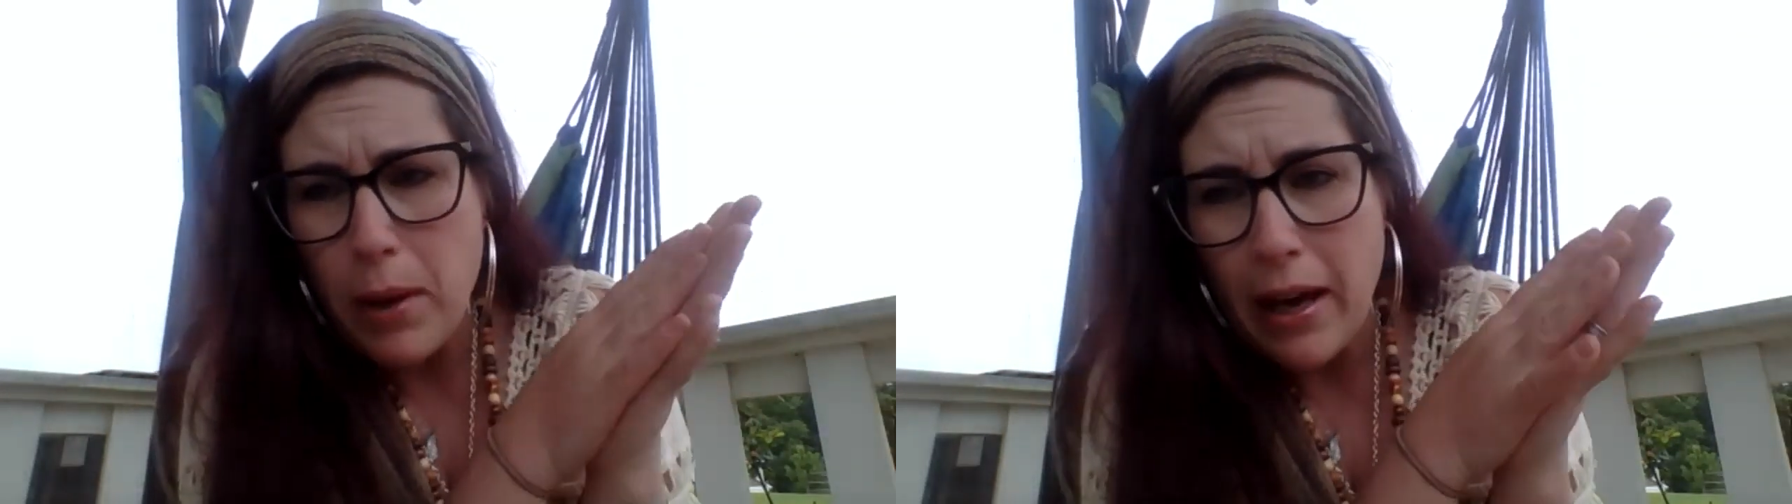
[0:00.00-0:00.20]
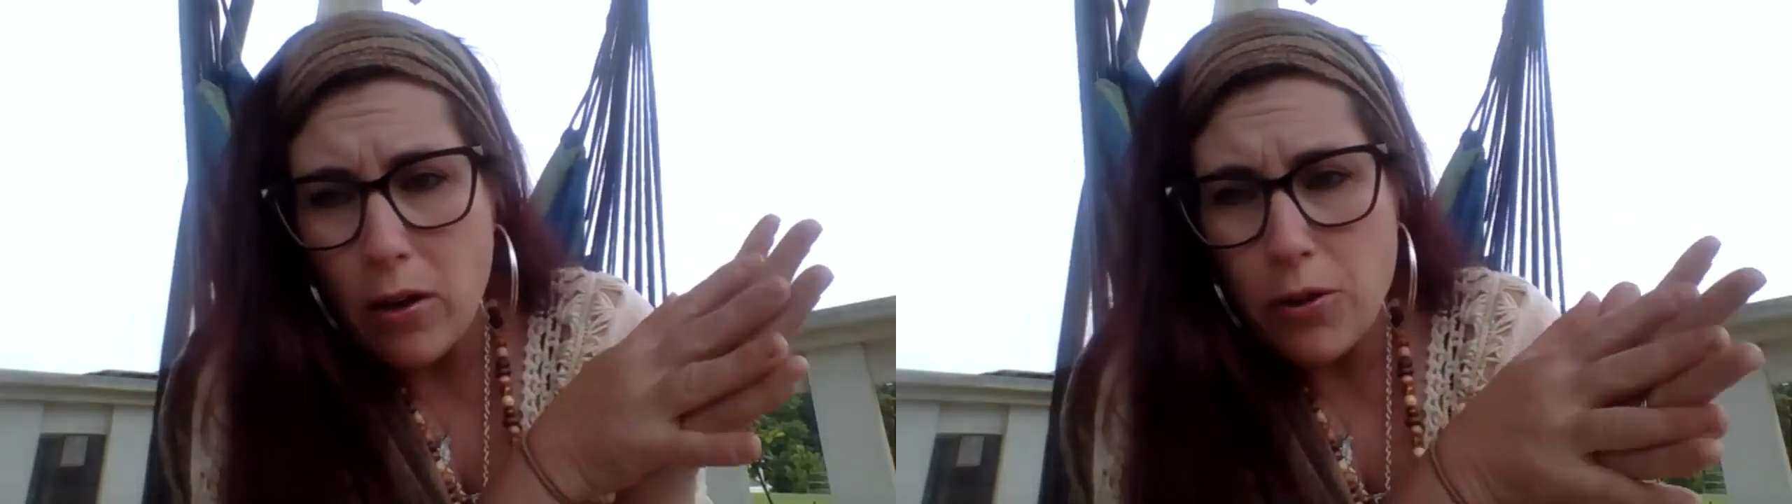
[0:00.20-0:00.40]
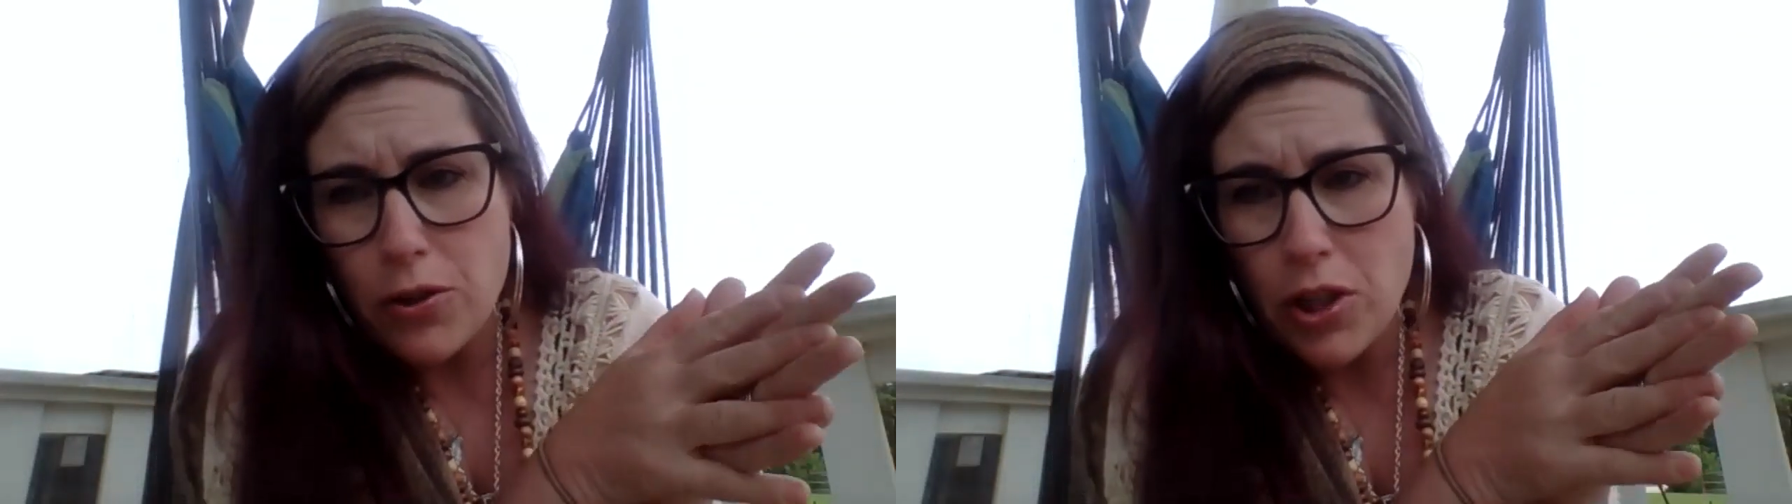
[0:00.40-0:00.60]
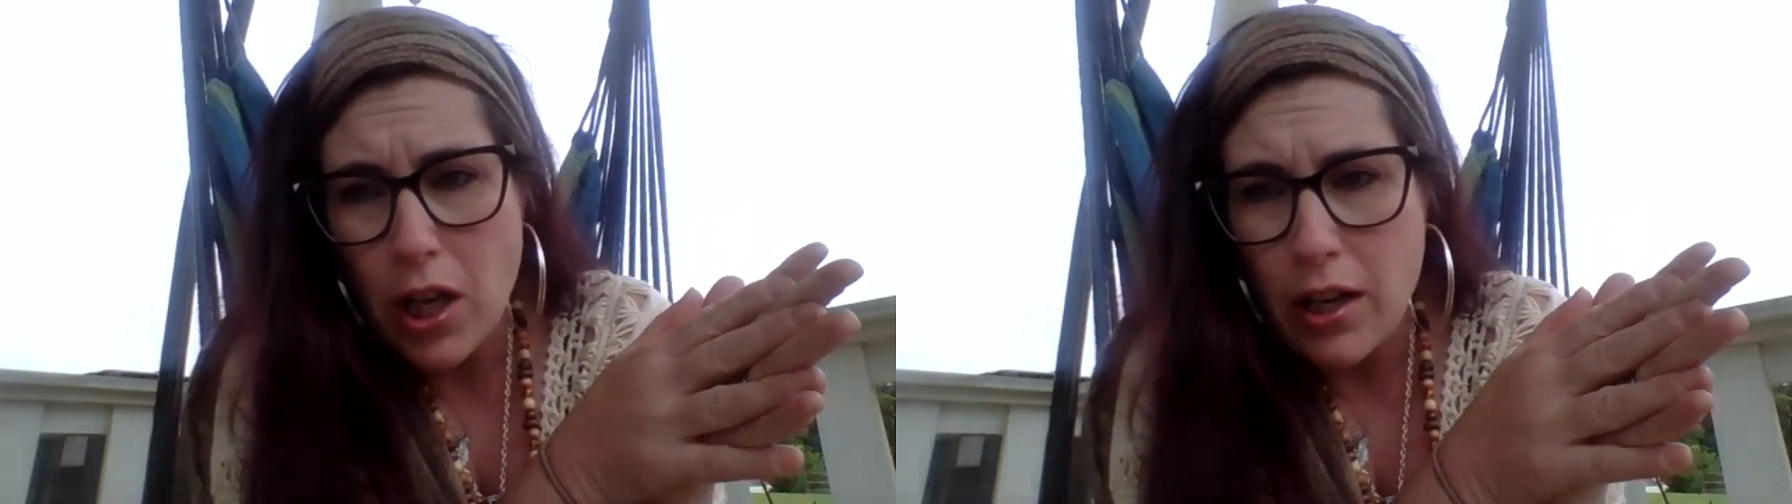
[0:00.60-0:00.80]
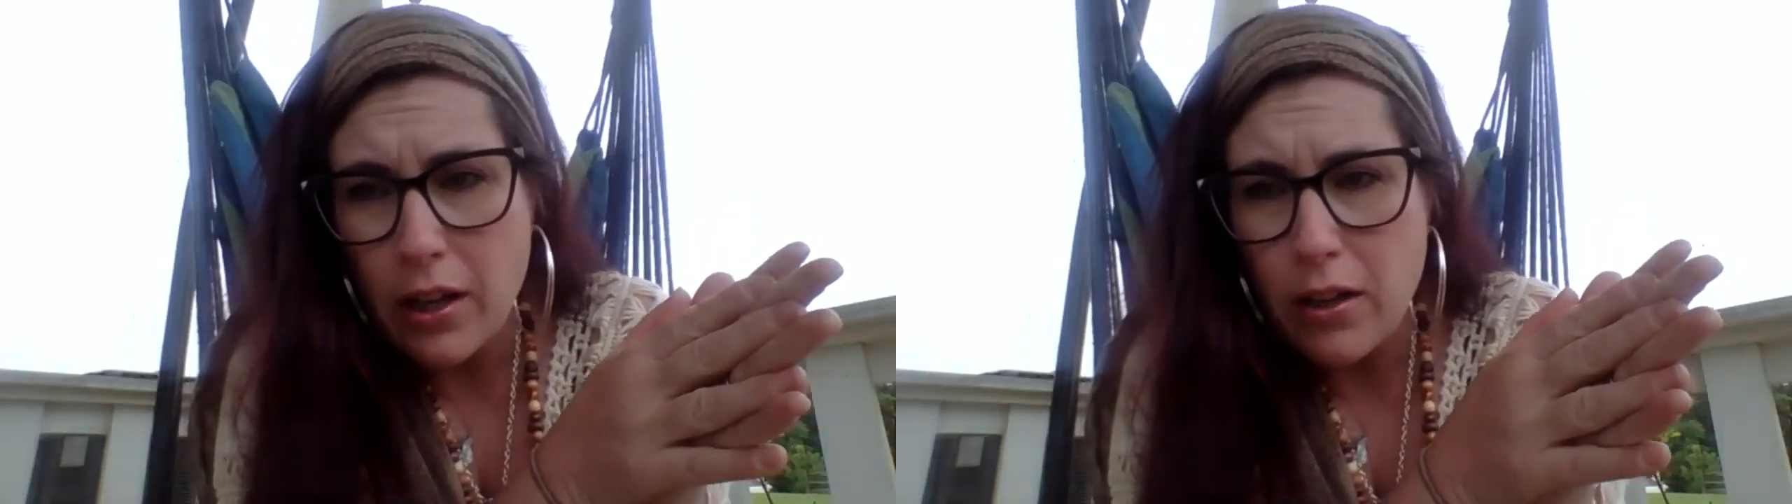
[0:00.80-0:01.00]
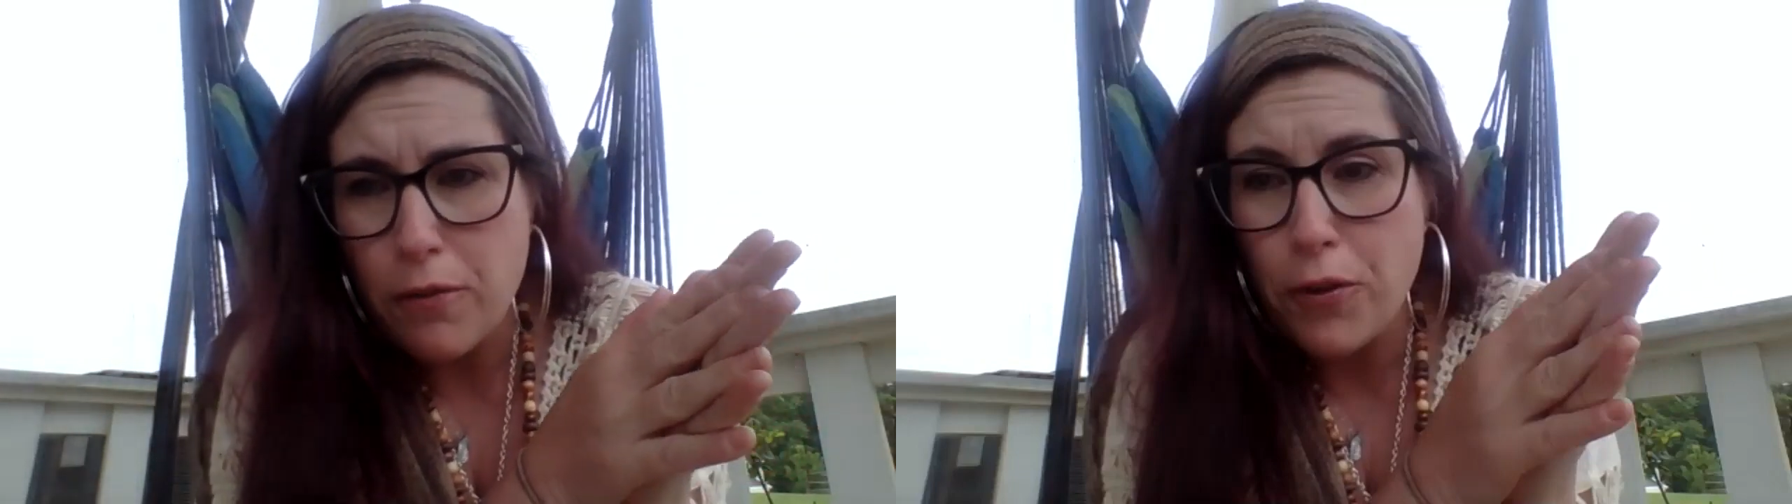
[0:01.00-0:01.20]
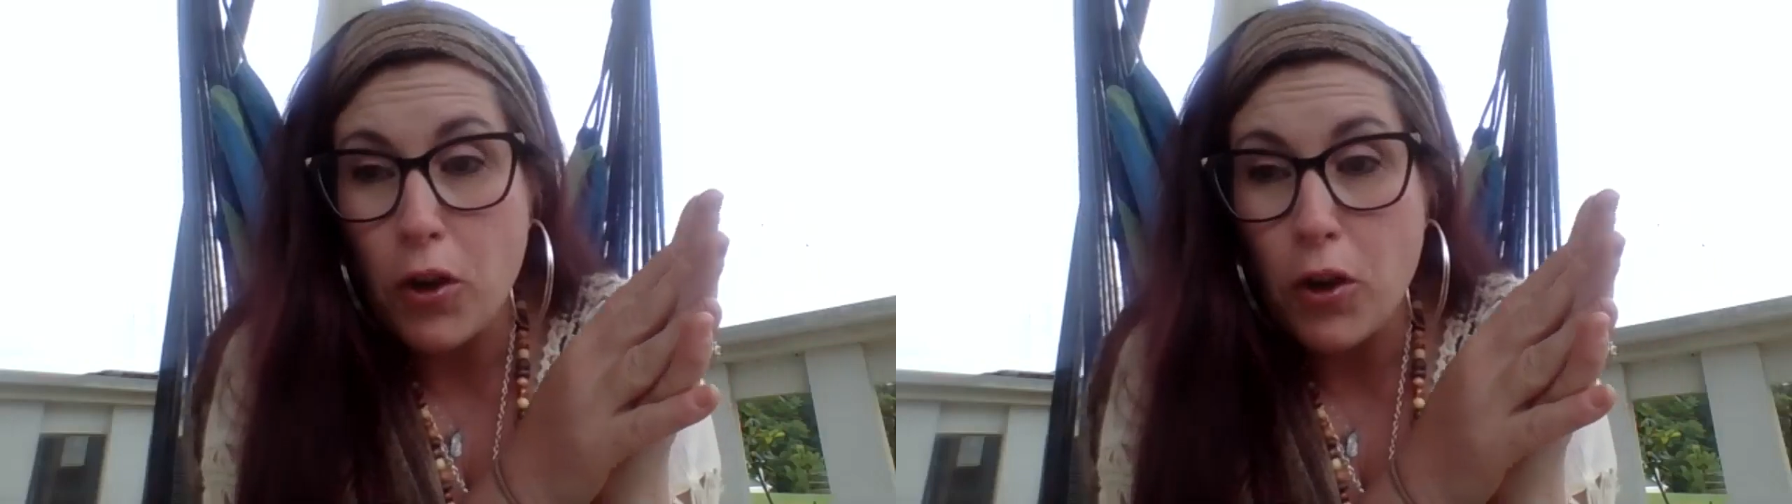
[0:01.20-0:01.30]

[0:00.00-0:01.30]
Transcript: powdered chaga for